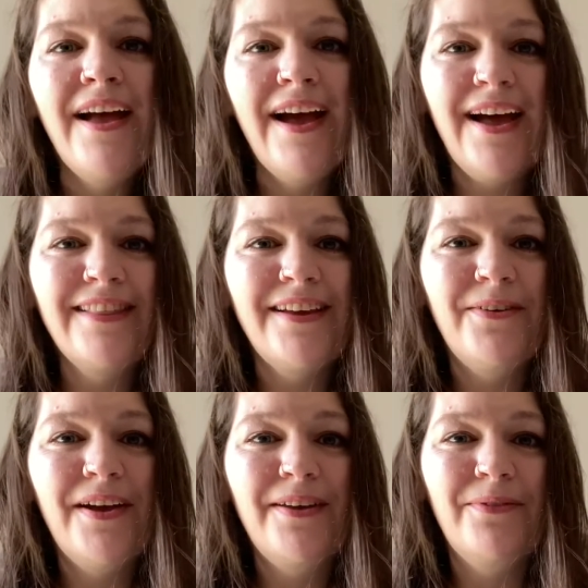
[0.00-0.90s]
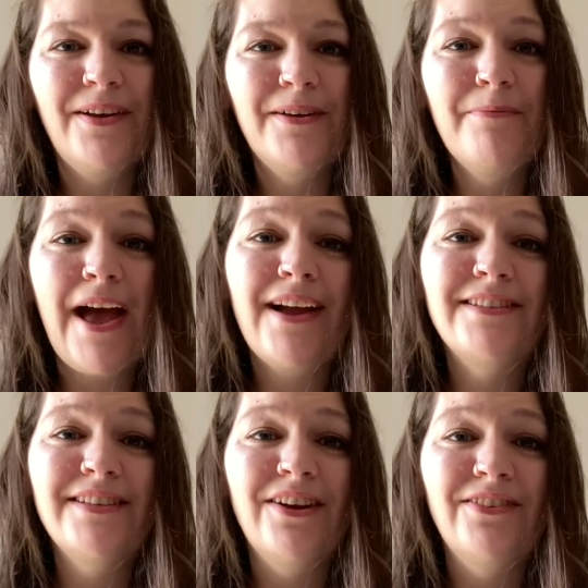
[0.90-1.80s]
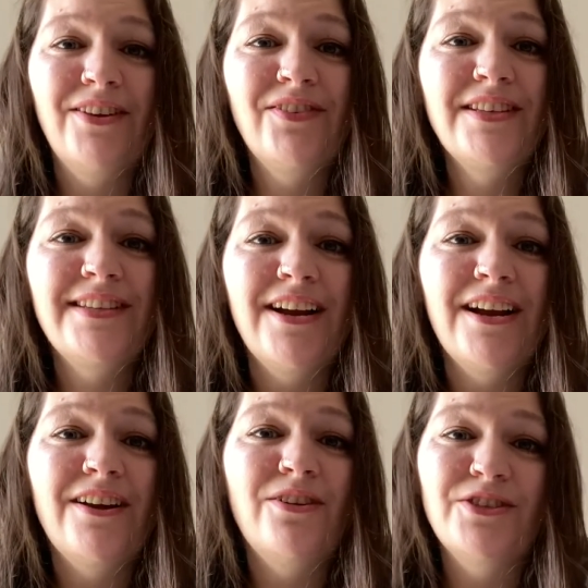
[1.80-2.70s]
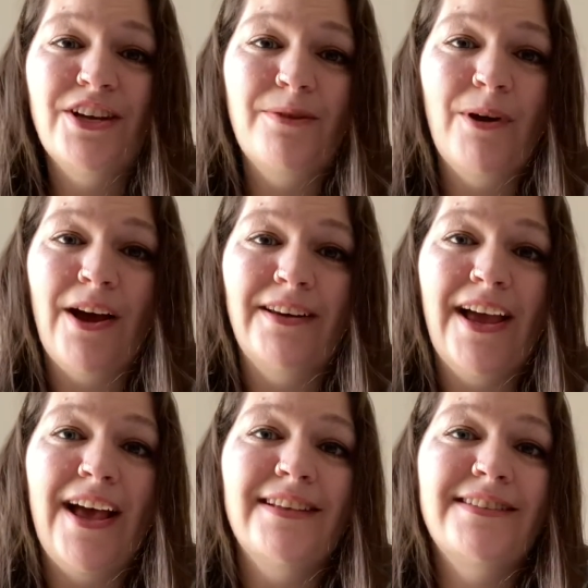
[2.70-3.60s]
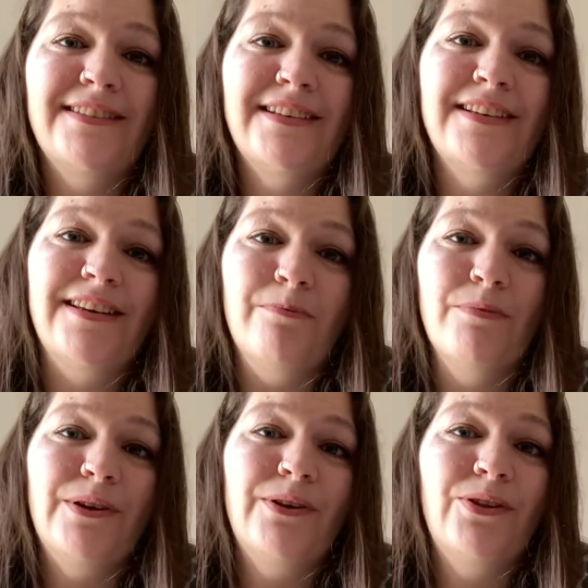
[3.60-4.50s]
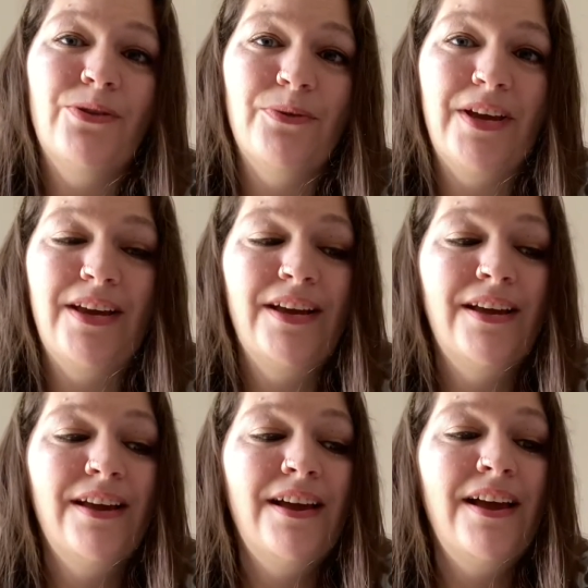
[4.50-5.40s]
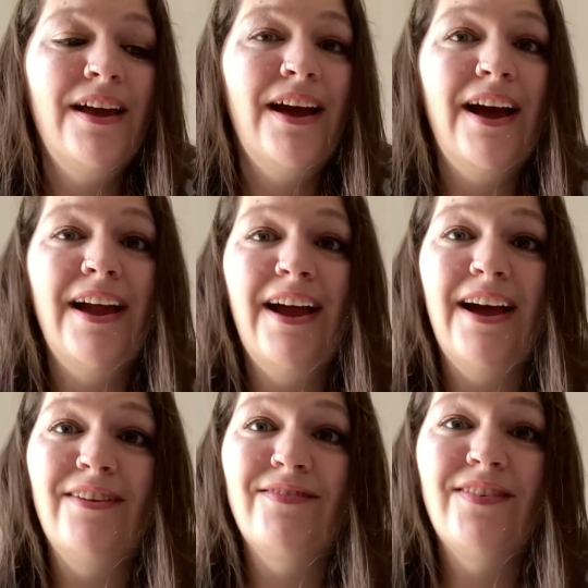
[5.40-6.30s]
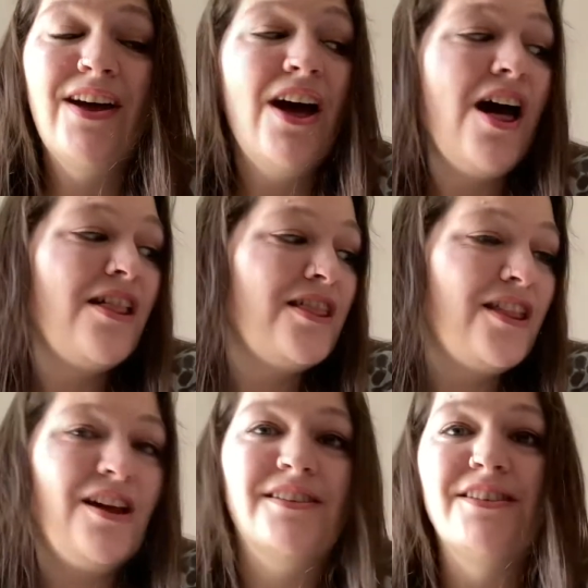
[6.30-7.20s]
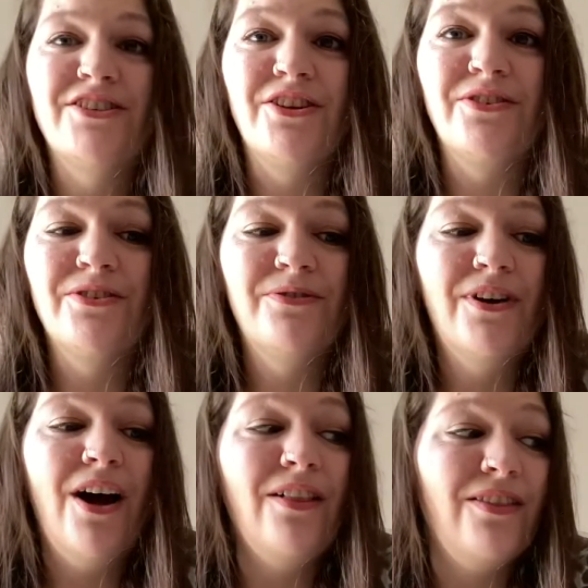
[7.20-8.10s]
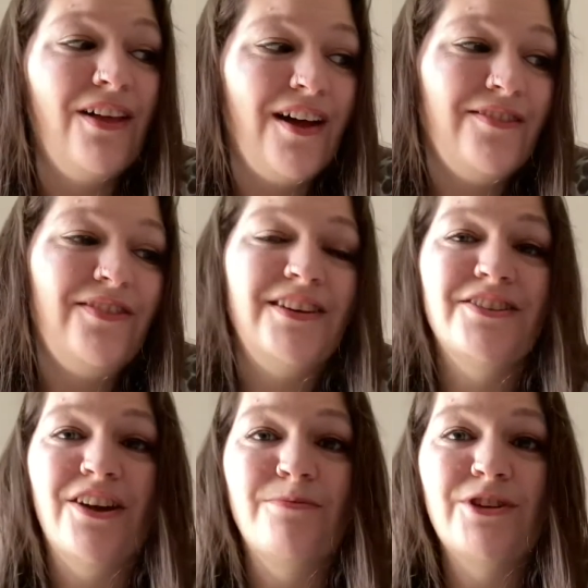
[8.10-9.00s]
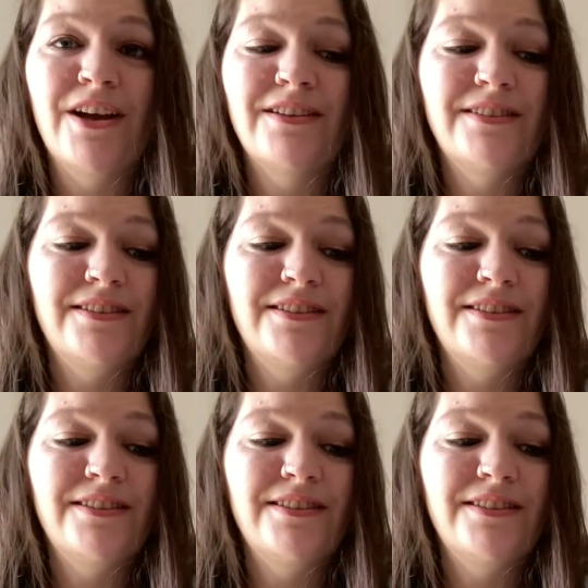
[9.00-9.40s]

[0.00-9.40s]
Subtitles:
Hello and welcome back to Yarn Loving Sara Crochet Podcast number 3. I have a lot to show you, a lot of finished objects.